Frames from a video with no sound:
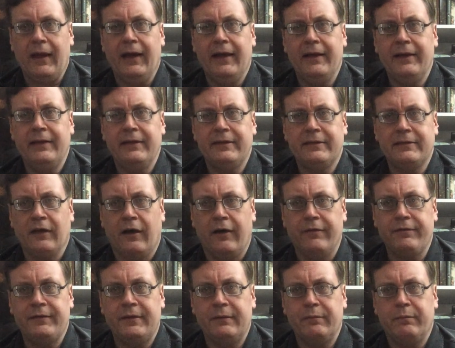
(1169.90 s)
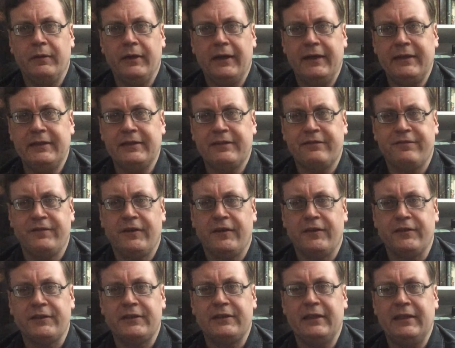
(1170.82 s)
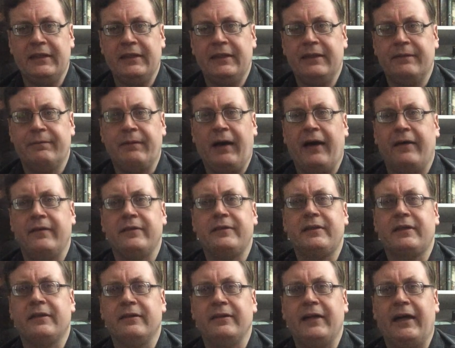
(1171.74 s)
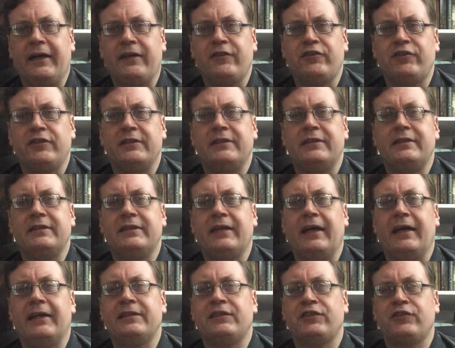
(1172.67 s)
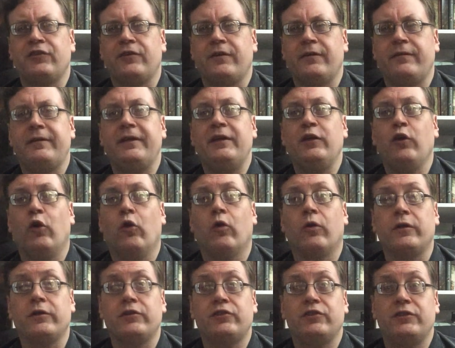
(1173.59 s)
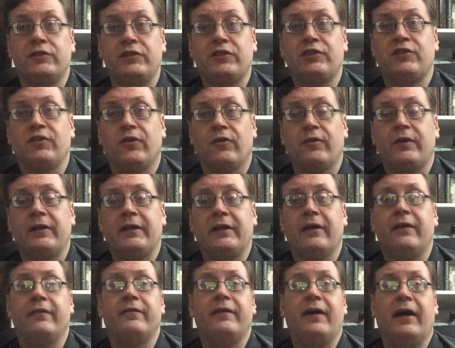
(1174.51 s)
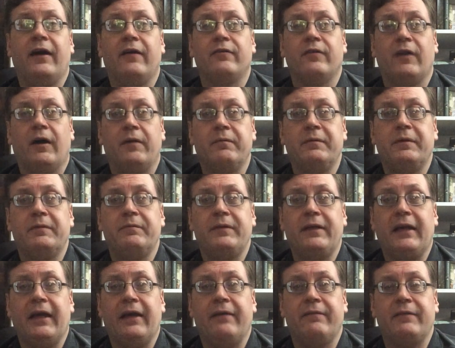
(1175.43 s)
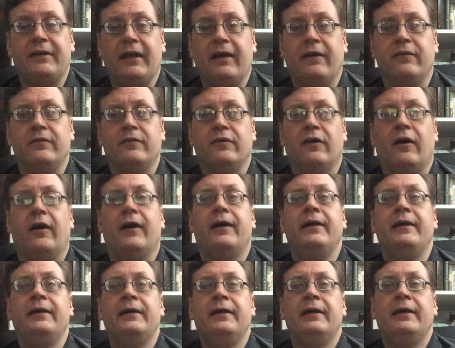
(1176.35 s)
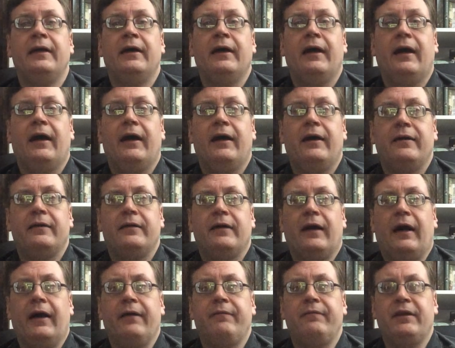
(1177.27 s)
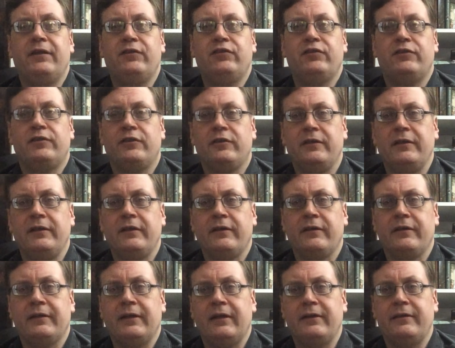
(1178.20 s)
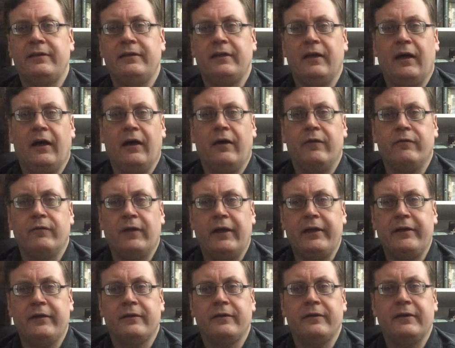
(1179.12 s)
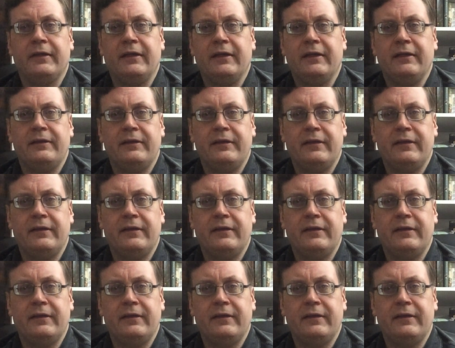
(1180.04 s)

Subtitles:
it's often placed first in the ballad collections as sort of the origin story of how Robin became an outlaw. I mentioned earlier that a writer that